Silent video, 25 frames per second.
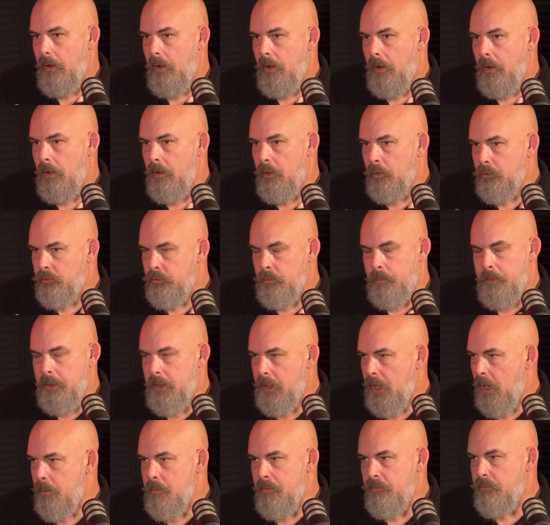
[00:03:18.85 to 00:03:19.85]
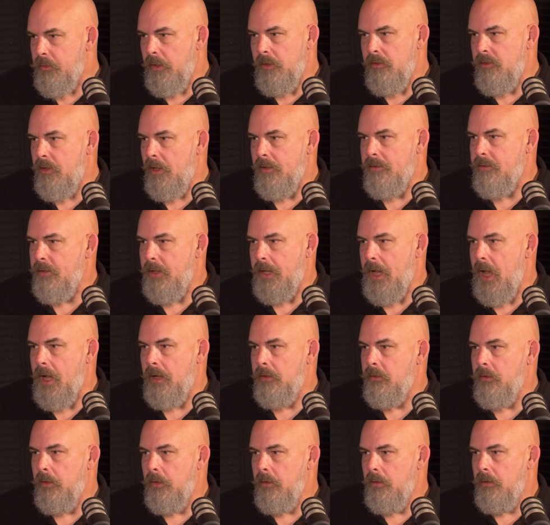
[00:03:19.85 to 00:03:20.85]
I also became a fantastic
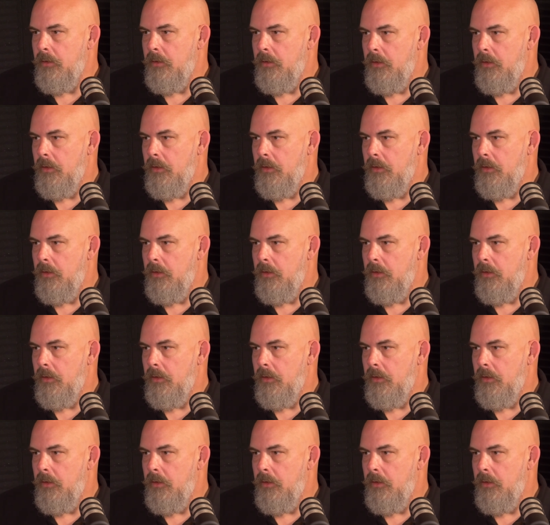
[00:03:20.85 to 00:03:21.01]
actor.